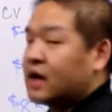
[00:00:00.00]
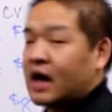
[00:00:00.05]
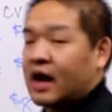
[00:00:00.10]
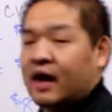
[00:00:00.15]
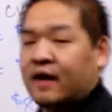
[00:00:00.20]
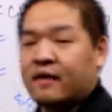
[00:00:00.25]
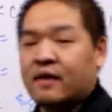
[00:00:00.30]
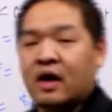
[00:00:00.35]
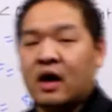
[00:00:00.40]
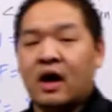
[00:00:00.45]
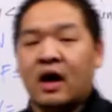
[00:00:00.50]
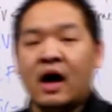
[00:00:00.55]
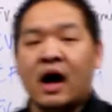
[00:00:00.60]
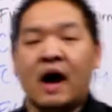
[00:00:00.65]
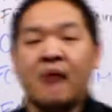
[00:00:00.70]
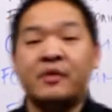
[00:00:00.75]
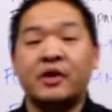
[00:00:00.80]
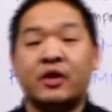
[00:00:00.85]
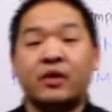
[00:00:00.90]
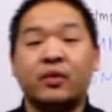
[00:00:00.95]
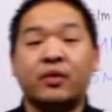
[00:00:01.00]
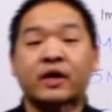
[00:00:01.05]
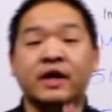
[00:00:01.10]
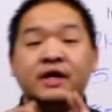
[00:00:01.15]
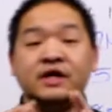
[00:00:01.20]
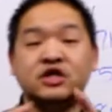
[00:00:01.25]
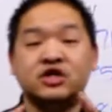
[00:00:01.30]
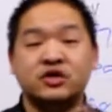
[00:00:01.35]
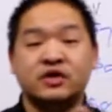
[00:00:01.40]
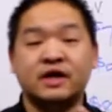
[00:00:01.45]
okay? I'm gonna
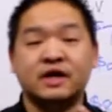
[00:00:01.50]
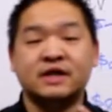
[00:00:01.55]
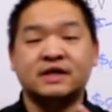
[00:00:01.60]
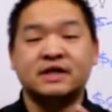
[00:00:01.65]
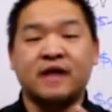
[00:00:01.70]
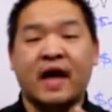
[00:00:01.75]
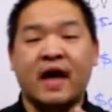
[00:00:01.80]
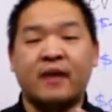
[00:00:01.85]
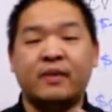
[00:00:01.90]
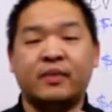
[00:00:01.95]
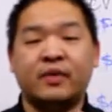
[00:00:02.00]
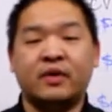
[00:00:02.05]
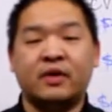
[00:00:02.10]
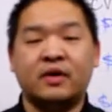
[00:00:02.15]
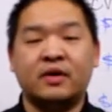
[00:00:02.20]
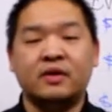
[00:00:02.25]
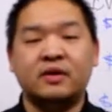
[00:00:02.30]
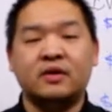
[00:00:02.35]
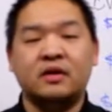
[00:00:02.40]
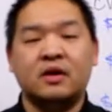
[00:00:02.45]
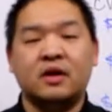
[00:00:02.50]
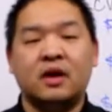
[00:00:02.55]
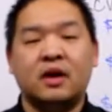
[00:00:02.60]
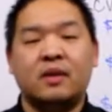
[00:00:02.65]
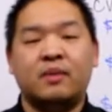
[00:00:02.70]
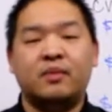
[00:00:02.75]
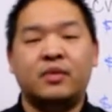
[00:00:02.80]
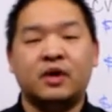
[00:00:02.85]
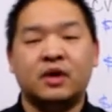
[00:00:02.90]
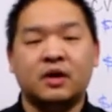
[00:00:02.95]
read you an example,
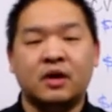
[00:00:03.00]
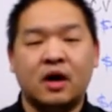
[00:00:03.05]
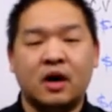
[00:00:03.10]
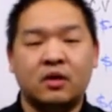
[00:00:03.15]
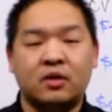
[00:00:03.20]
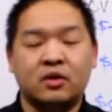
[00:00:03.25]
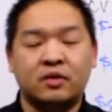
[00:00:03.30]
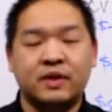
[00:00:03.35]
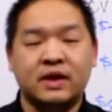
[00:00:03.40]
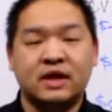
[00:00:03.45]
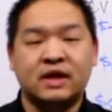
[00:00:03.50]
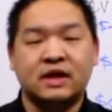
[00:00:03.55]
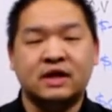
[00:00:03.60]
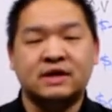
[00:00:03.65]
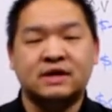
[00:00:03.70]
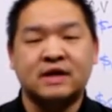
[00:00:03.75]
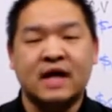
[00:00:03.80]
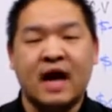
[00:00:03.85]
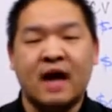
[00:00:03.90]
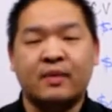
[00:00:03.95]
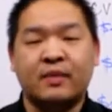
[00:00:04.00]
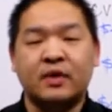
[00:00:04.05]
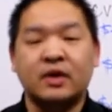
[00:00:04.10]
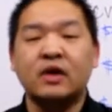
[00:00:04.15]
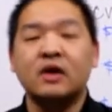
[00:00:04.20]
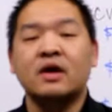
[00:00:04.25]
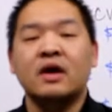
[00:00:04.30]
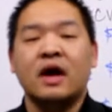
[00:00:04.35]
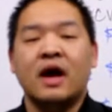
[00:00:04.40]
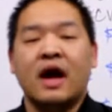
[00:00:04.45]
below will be the
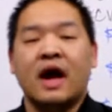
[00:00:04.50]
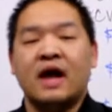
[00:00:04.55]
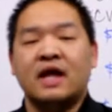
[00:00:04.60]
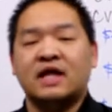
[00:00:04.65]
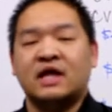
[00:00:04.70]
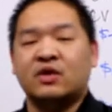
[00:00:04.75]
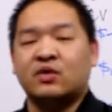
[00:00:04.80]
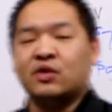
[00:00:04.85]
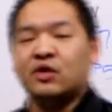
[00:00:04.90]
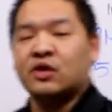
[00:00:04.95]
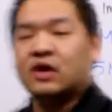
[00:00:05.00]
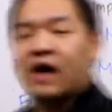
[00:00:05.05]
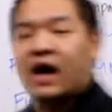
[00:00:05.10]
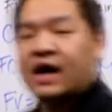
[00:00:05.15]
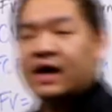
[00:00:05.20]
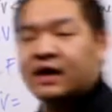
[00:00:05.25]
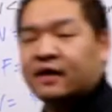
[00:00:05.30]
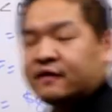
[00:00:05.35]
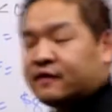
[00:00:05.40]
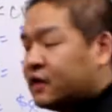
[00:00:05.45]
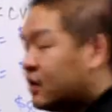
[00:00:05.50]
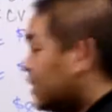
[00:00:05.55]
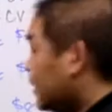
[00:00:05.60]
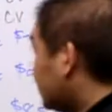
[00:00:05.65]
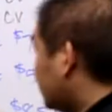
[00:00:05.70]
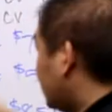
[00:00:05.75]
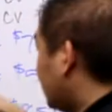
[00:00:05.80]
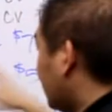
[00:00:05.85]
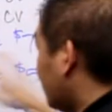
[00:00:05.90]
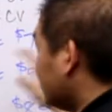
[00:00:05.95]
example, and then we'll kind of
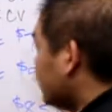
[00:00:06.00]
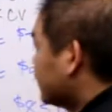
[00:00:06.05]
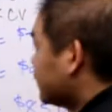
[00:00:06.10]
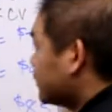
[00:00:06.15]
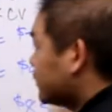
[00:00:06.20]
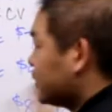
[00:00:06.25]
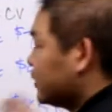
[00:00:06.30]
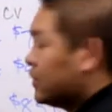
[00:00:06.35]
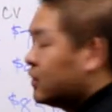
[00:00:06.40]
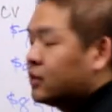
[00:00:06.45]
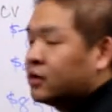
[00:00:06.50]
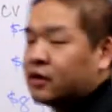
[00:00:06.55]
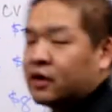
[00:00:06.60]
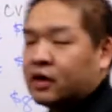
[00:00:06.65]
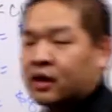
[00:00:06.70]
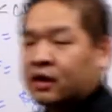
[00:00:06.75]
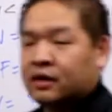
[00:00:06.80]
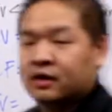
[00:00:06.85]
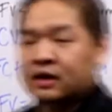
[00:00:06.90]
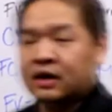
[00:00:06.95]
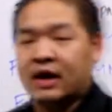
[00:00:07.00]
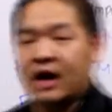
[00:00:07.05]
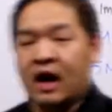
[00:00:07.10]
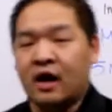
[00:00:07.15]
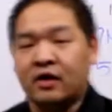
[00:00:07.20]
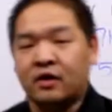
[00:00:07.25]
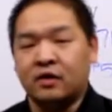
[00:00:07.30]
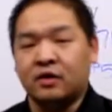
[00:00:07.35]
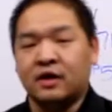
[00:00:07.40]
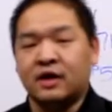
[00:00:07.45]
go through the
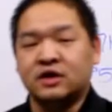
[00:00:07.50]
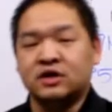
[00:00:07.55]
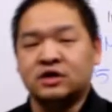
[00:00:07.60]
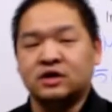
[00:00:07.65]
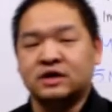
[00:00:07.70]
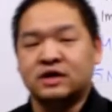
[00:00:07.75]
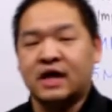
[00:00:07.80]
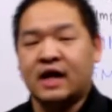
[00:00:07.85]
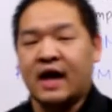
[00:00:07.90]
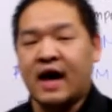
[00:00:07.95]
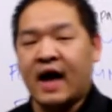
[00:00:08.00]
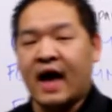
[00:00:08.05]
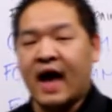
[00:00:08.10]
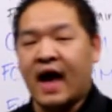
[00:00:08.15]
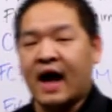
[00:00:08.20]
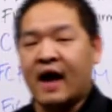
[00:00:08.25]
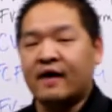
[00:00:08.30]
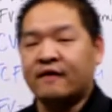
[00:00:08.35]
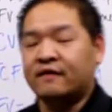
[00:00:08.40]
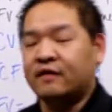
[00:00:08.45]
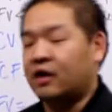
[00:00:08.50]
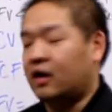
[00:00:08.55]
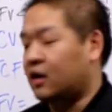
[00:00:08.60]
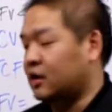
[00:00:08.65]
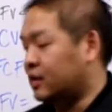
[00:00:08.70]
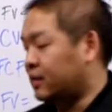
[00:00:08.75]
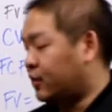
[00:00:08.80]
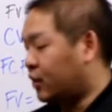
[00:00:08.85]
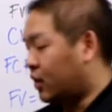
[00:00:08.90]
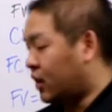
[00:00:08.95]
calculations that I have
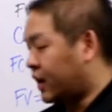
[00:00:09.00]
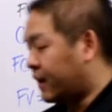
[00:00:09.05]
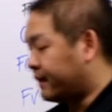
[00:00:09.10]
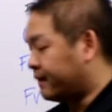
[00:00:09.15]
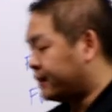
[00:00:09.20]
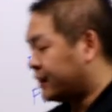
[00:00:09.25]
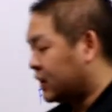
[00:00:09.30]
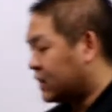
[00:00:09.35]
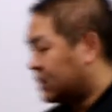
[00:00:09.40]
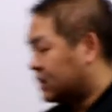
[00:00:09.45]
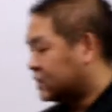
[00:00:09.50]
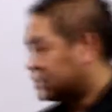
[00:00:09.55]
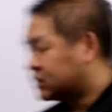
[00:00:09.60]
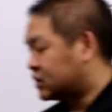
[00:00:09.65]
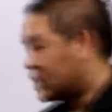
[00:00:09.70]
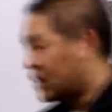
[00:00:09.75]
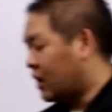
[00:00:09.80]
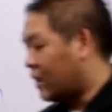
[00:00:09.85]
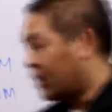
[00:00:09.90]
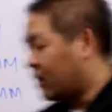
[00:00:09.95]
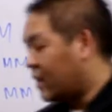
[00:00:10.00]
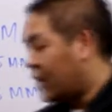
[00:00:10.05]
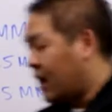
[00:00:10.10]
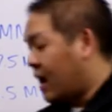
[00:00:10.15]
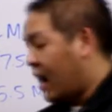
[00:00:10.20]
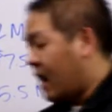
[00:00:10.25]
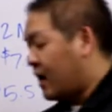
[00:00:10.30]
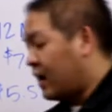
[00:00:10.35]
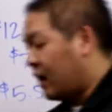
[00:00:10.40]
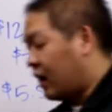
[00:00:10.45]
on the board. So
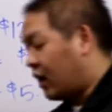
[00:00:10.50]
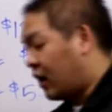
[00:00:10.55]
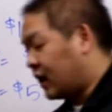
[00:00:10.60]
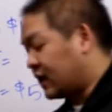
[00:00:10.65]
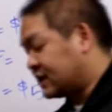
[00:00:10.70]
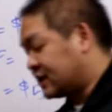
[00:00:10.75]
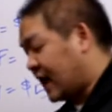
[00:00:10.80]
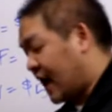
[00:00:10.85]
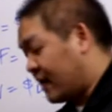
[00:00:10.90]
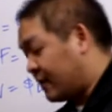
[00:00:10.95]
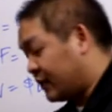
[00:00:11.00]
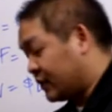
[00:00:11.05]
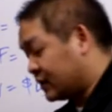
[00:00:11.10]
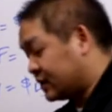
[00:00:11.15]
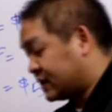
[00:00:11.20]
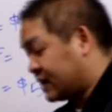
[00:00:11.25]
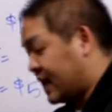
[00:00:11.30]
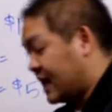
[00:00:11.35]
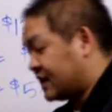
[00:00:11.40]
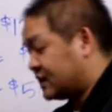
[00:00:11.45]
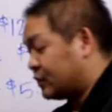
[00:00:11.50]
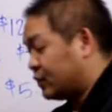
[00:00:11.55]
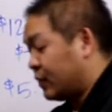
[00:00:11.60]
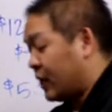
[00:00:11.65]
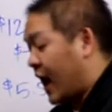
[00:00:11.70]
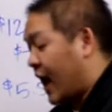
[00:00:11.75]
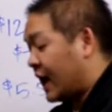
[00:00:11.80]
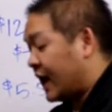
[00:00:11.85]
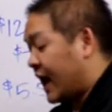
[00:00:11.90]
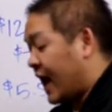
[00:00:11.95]
our example says
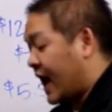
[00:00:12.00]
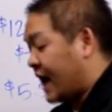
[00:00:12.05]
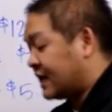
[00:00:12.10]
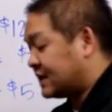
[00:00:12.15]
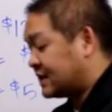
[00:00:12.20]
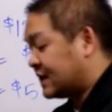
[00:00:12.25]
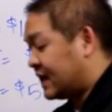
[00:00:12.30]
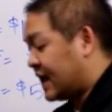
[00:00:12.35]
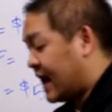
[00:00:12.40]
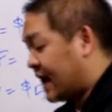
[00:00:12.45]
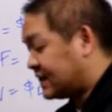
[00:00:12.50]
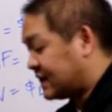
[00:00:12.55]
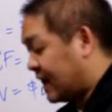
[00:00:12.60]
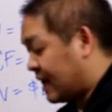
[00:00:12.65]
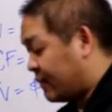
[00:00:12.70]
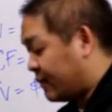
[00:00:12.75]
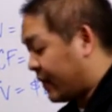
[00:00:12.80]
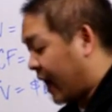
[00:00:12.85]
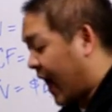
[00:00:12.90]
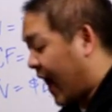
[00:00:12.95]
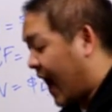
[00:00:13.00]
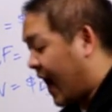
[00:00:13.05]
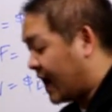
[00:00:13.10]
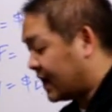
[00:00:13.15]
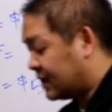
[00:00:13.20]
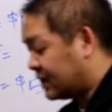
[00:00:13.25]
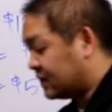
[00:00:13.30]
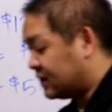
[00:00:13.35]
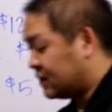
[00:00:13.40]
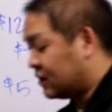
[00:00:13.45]
Black Asset has a
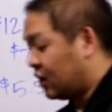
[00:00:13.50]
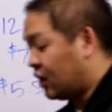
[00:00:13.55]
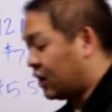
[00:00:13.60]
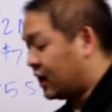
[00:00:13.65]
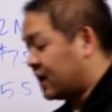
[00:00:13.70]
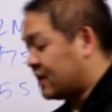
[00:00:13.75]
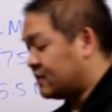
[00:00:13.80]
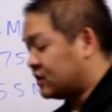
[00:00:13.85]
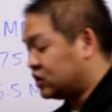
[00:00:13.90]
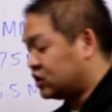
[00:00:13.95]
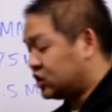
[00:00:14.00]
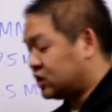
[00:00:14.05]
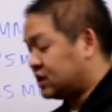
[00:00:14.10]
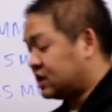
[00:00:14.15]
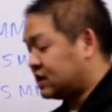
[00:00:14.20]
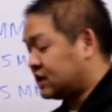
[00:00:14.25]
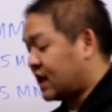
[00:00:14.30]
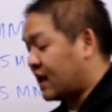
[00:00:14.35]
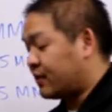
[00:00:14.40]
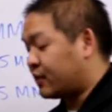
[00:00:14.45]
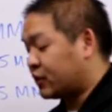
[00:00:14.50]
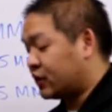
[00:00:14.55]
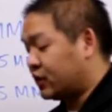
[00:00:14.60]
patent on a machine that